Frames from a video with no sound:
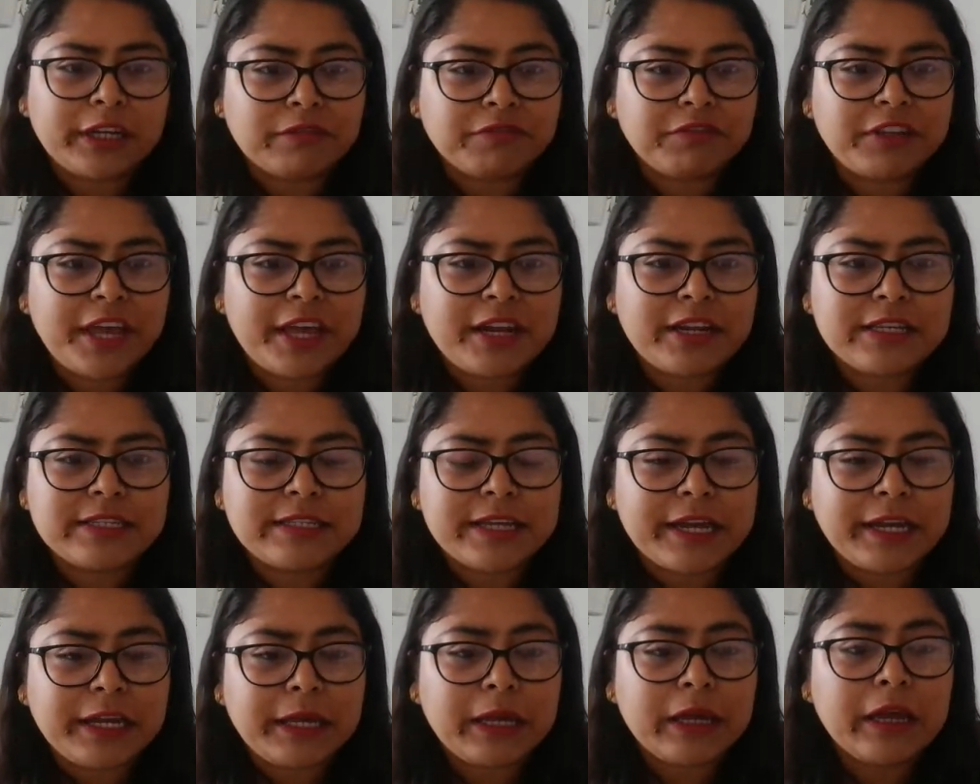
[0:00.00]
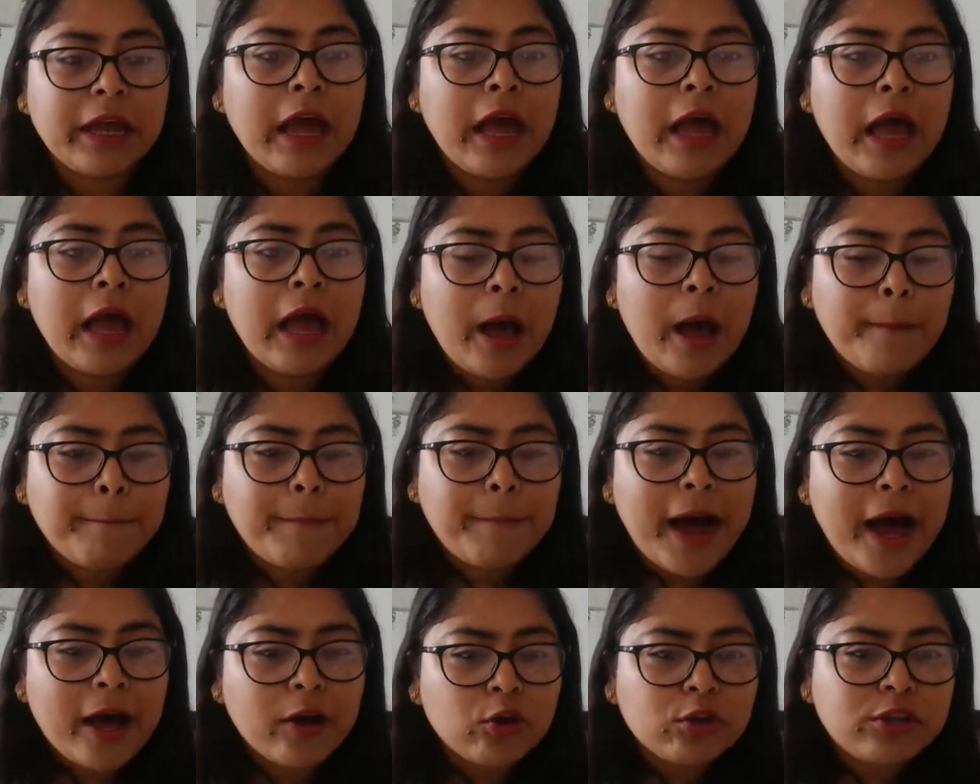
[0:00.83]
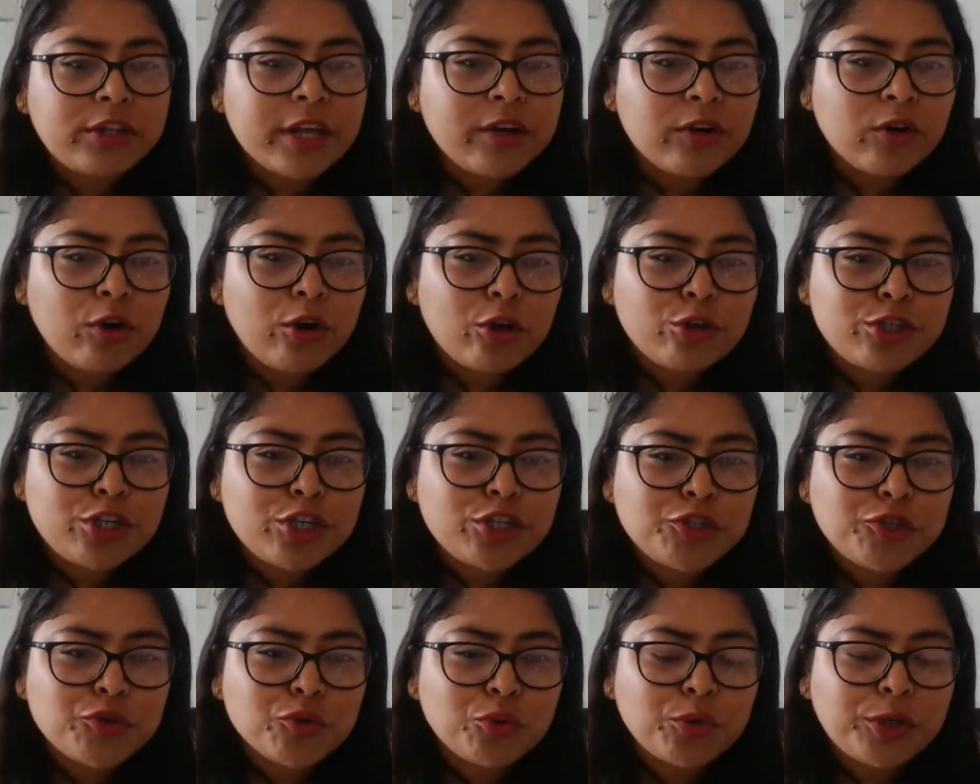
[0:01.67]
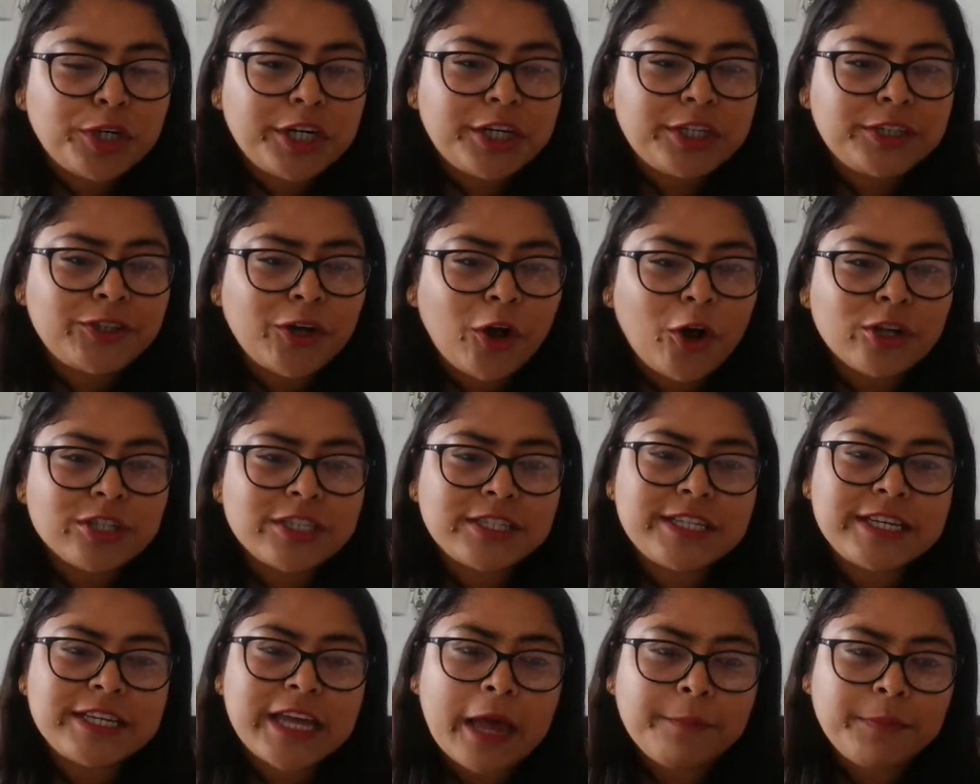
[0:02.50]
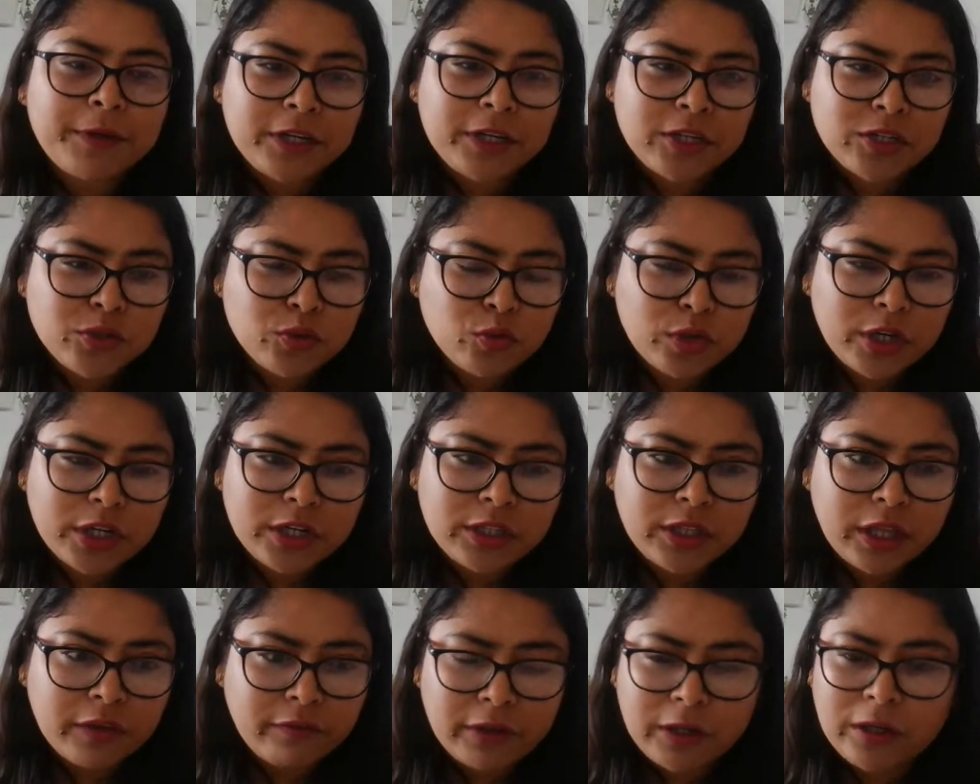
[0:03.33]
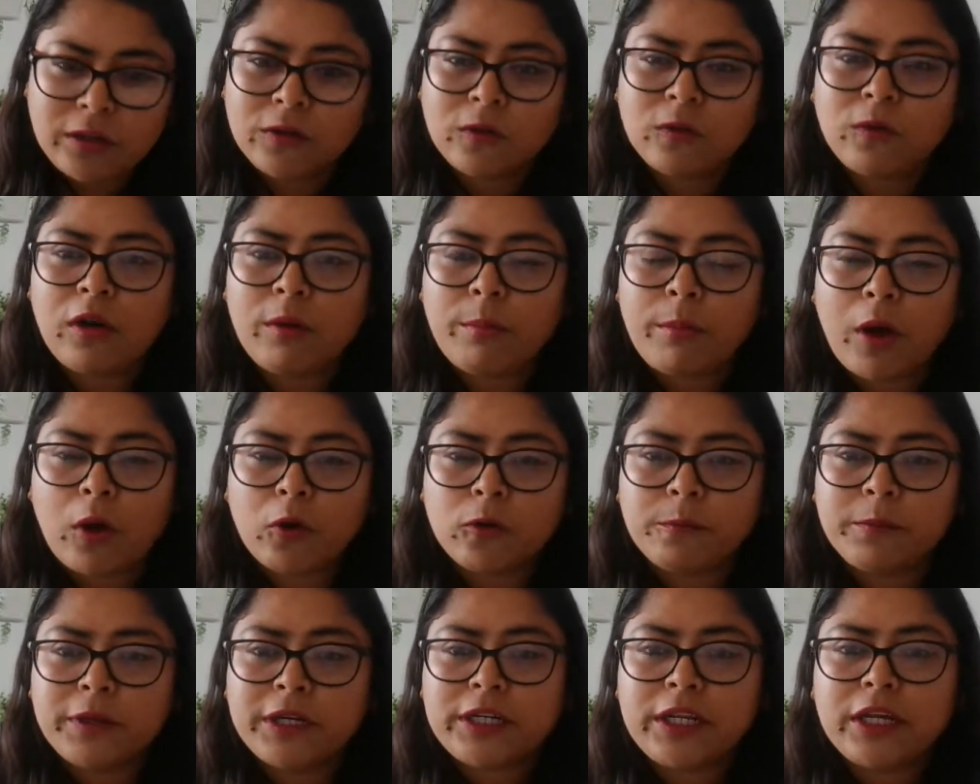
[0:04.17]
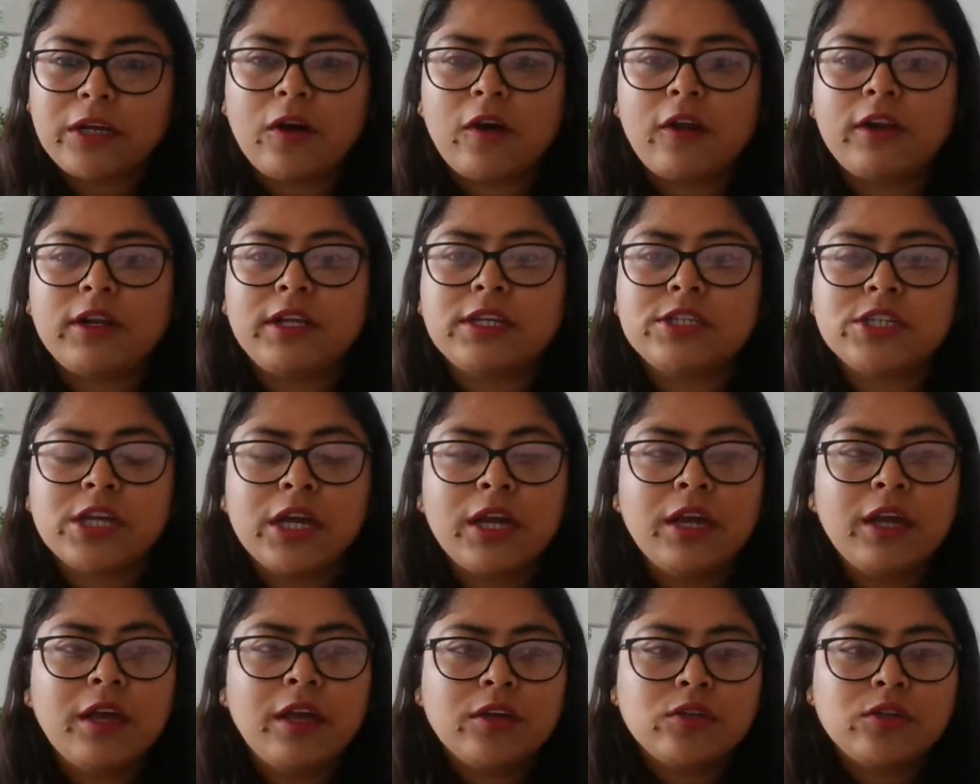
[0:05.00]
If there is any Bharat Technology student or CIPT student, they will know about BT college.